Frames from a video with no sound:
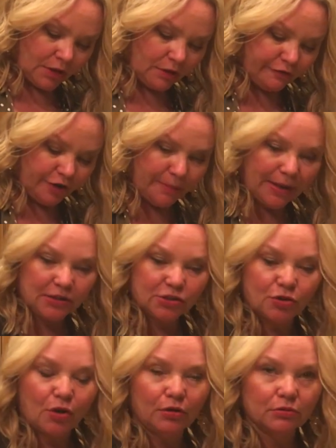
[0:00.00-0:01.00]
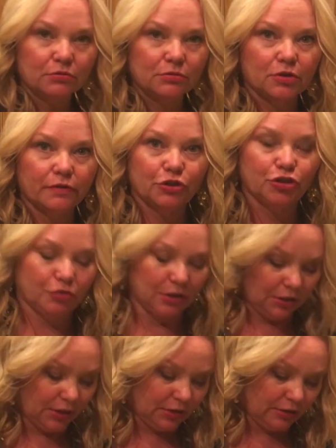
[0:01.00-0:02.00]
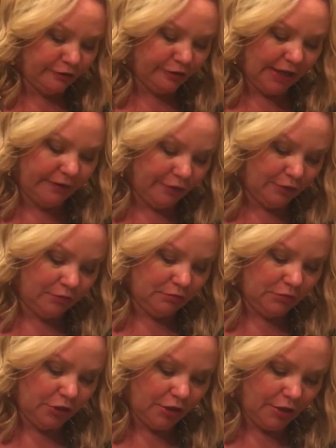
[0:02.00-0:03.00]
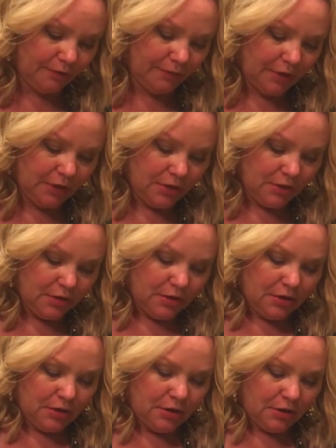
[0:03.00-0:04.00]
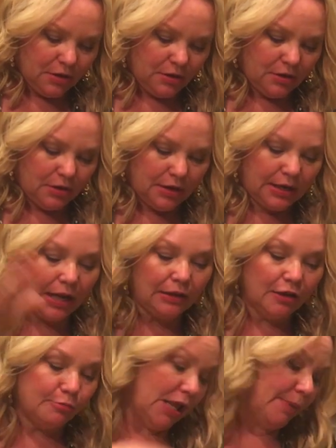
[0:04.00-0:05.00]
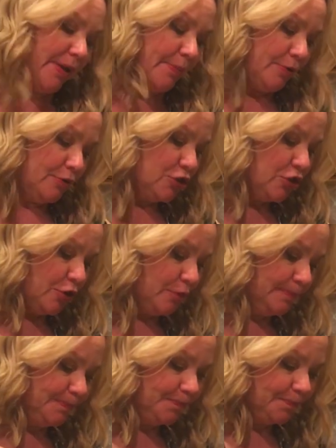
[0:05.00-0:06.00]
a fair amount of salt so that you can get the flavor, And I love black pepper, so